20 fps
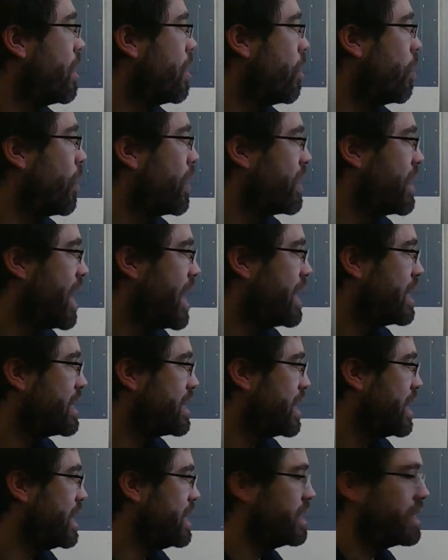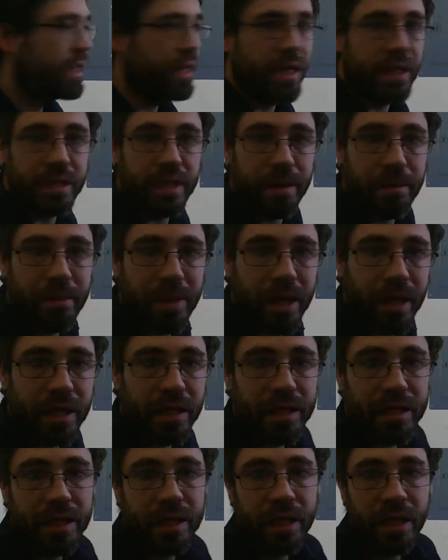What that does is it
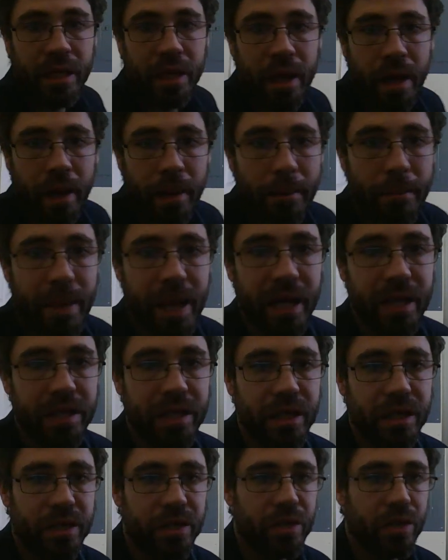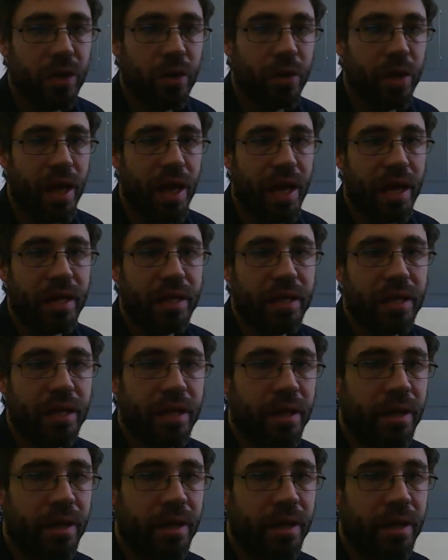makes it so that